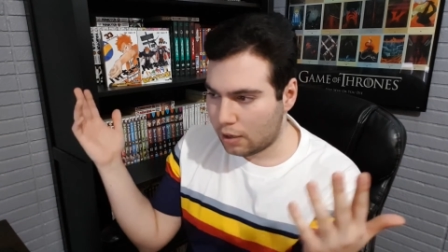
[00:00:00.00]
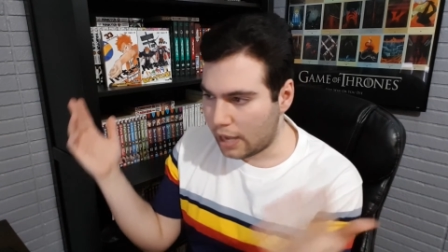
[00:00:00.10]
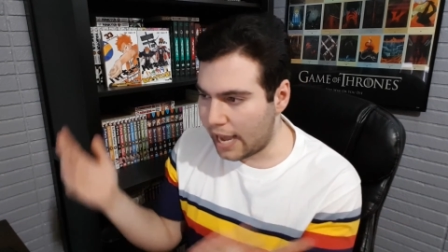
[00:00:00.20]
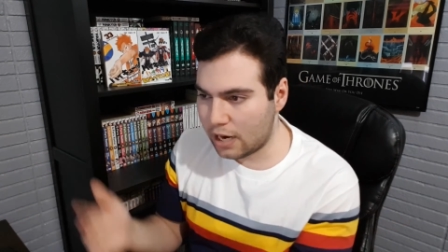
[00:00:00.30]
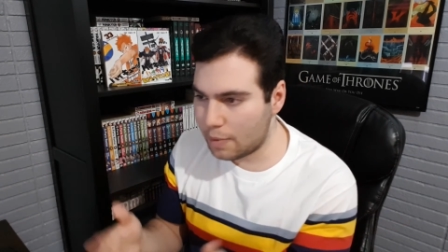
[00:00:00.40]

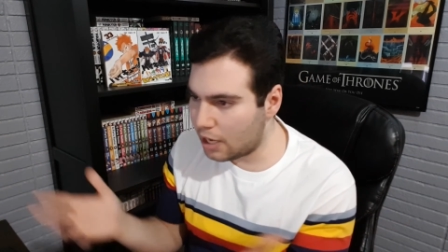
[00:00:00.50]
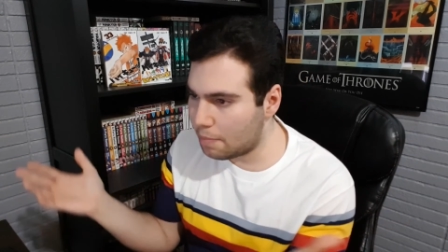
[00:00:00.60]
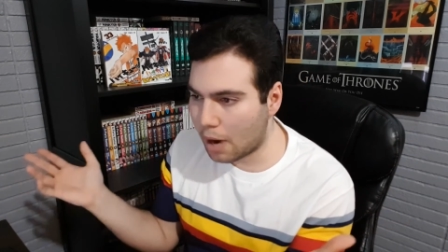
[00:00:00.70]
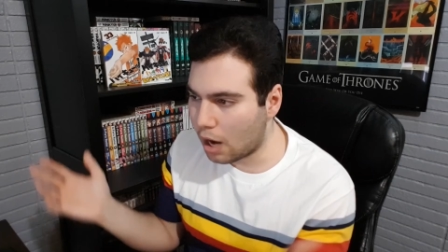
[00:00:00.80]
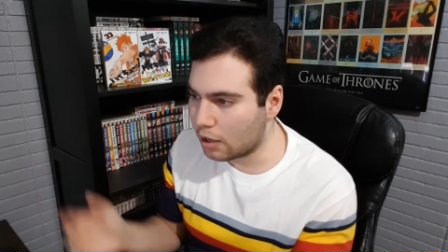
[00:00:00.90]
anime,
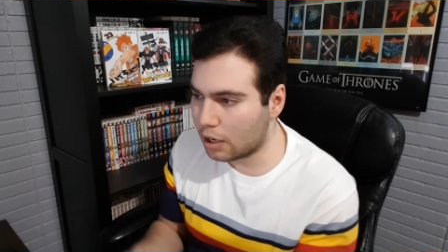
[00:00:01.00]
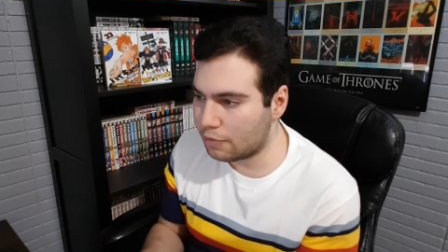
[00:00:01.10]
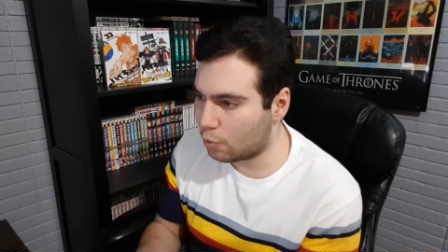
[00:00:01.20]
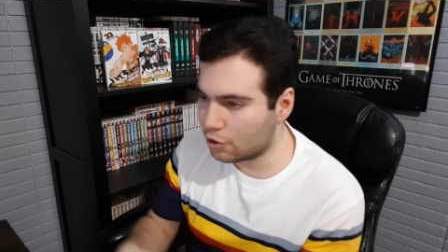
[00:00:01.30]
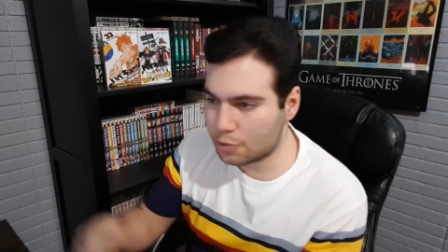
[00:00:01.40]
manga.
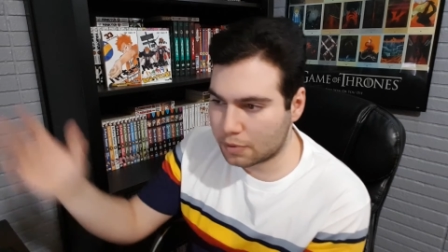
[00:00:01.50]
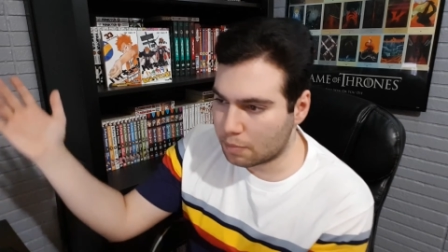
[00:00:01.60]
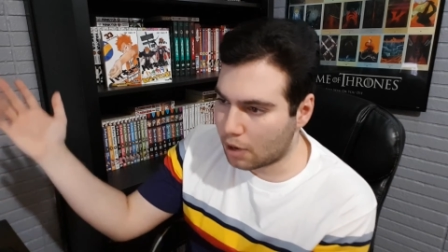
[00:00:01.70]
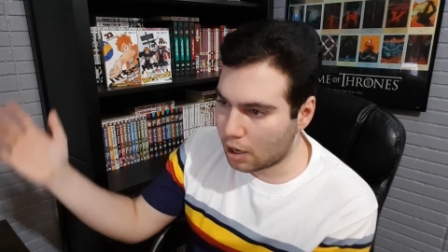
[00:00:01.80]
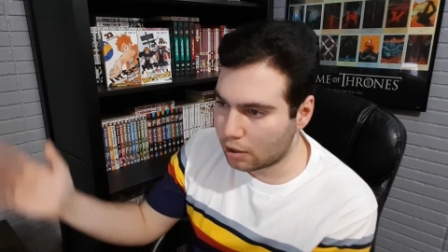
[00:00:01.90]
If you want to just put the
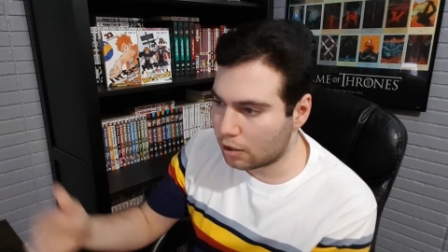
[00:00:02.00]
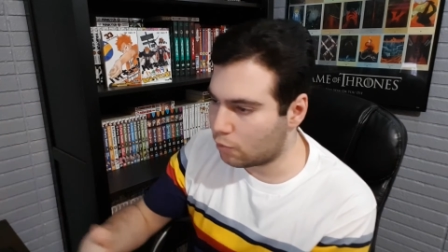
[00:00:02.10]
manga,